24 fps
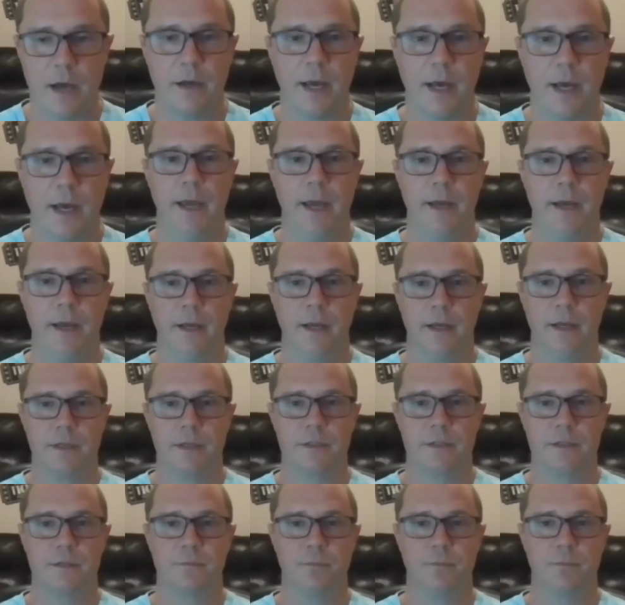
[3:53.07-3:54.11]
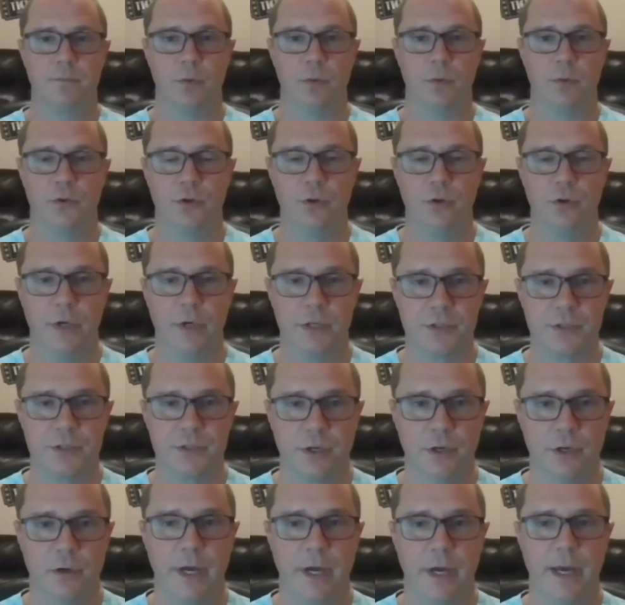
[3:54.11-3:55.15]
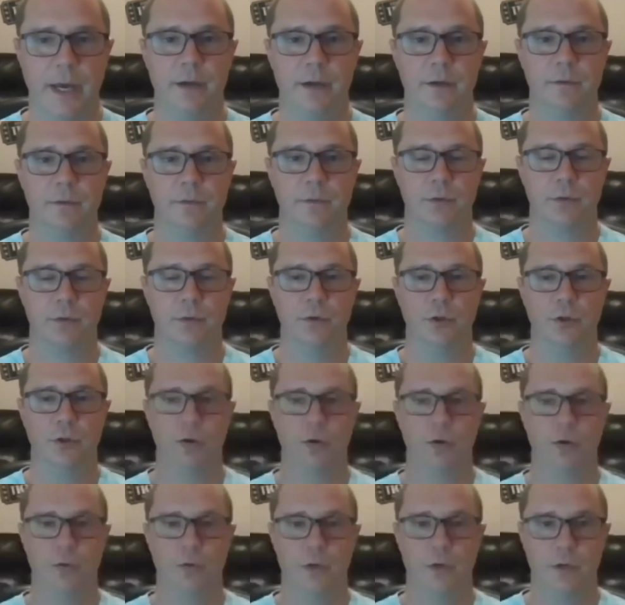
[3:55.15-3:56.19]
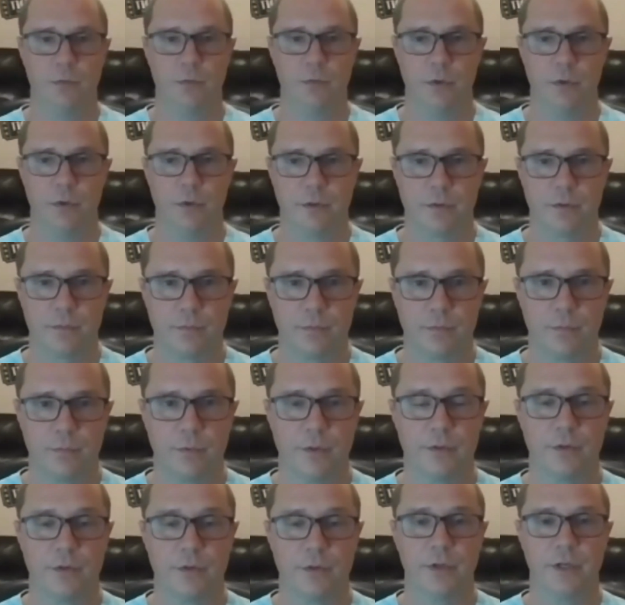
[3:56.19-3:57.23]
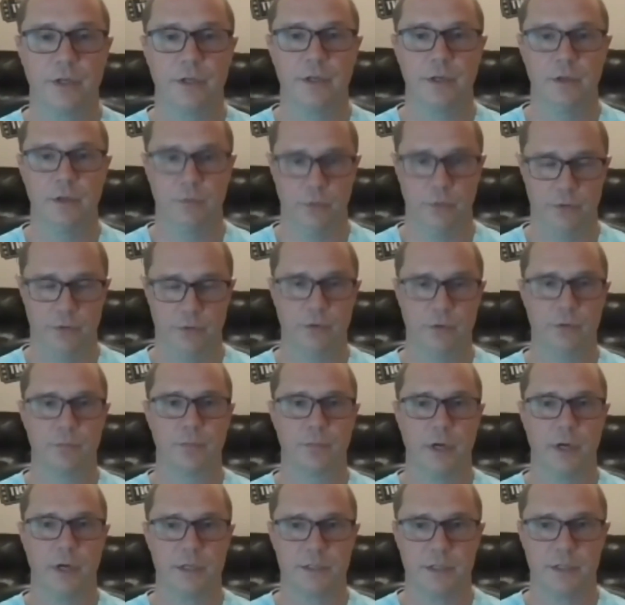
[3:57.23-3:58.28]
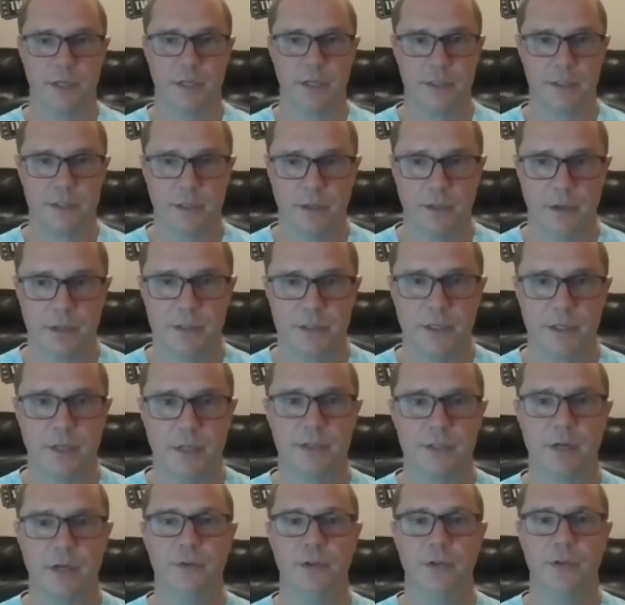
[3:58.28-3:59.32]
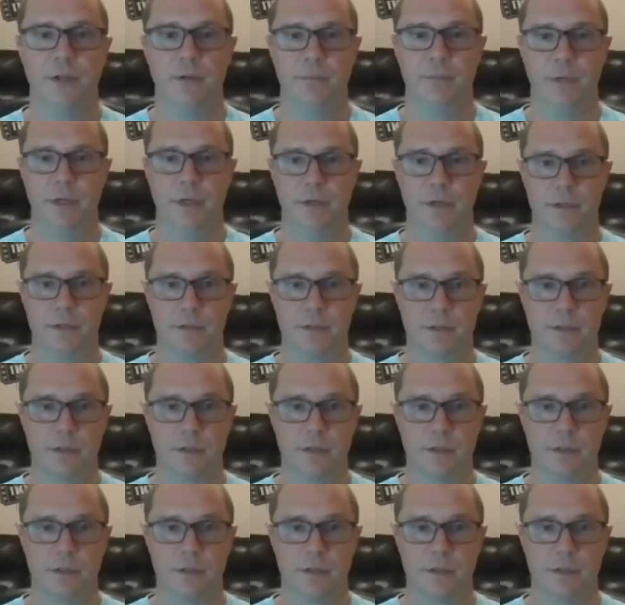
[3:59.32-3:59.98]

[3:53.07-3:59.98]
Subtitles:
had, I guess, 2 weeks ago, I had a really good week with the LinkedIn, with your process. And, I set 17 meetings